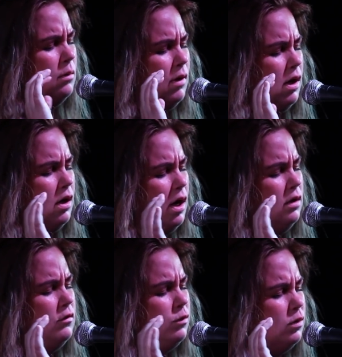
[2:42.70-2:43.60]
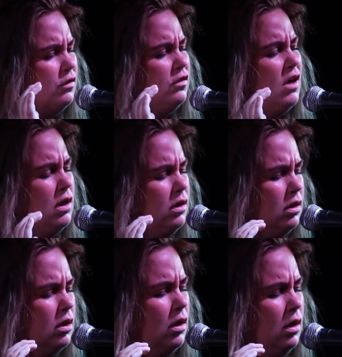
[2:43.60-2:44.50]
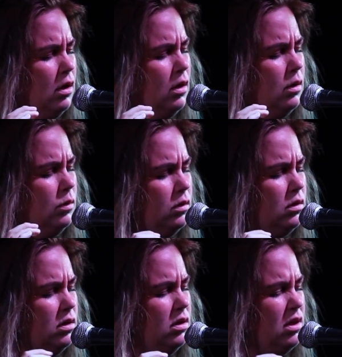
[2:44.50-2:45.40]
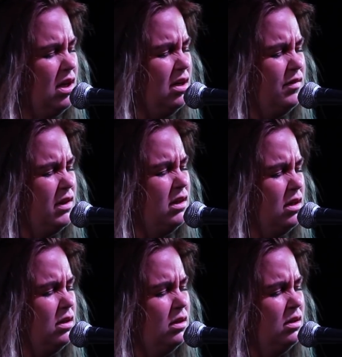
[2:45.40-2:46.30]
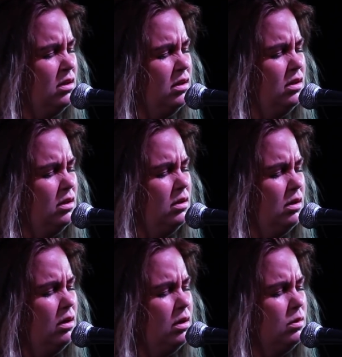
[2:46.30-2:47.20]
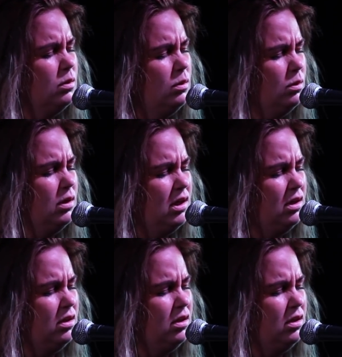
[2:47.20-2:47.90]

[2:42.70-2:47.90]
my hands will shake, wouldn't have it any other way.